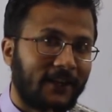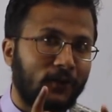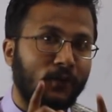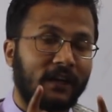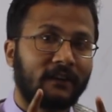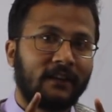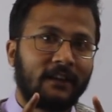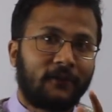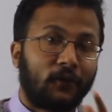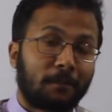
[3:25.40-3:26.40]
you
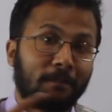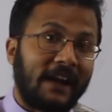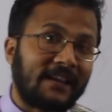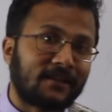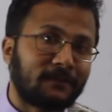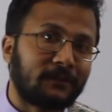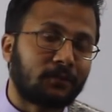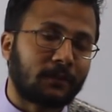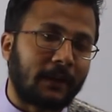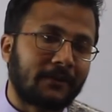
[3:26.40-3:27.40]
are not buying something
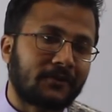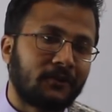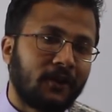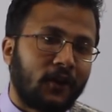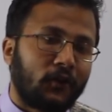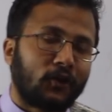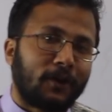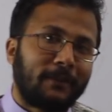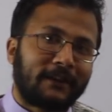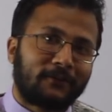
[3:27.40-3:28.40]
from Amazon, you
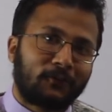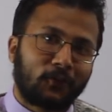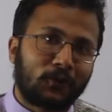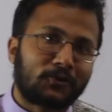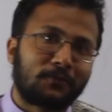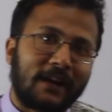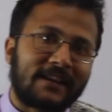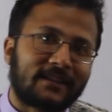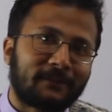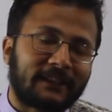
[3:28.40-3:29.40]
are being forced to
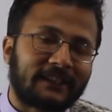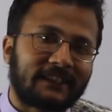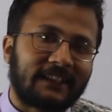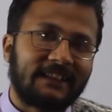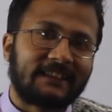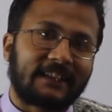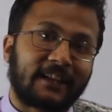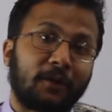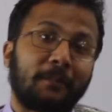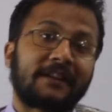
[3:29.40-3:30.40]
buy something, right? The
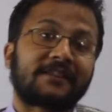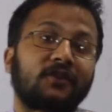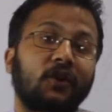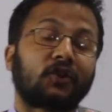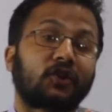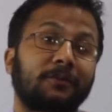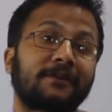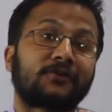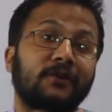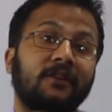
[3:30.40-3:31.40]
recommendation algorithm
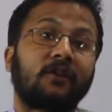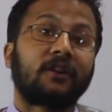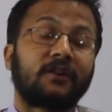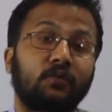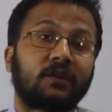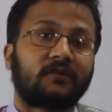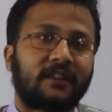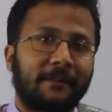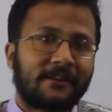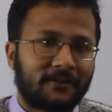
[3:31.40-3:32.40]
is doing all the work
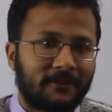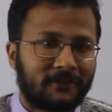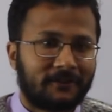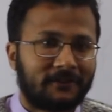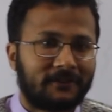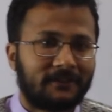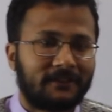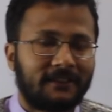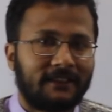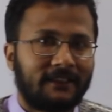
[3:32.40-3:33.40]
for
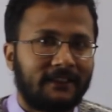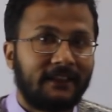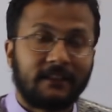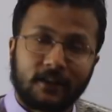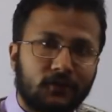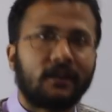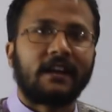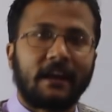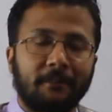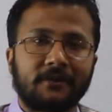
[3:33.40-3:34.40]
Amazon, right?
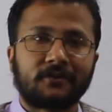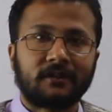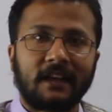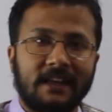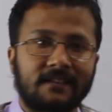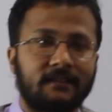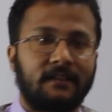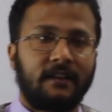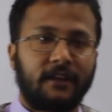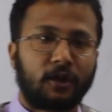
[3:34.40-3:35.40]
So Amazon has
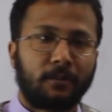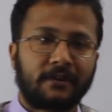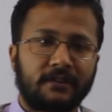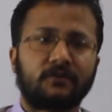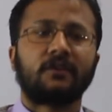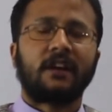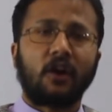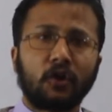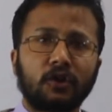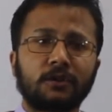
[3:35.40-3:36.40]
recommended. So
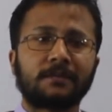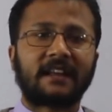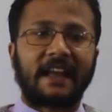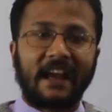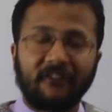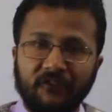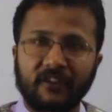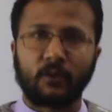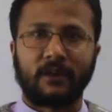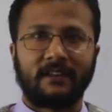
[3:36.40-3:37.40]
algorithms are
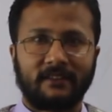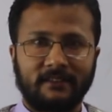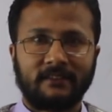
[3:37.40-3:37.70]
everywhere.